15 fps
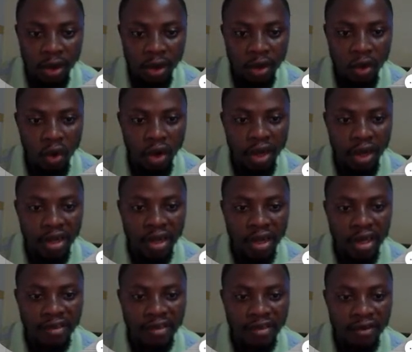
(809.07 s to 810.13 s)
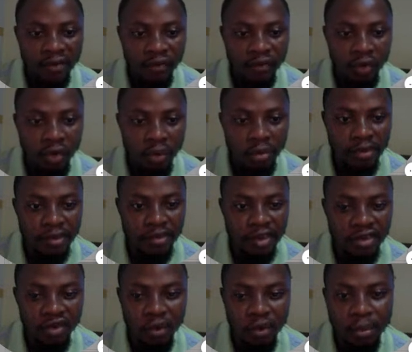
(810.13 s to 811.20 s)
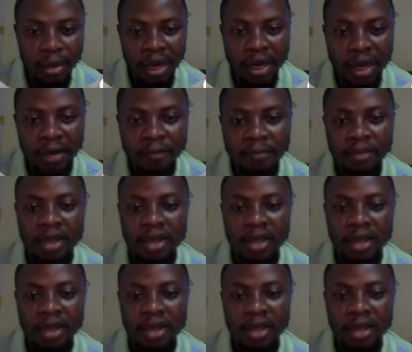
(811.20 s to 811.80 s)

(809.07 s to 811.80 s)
Collect leads for your business or brand.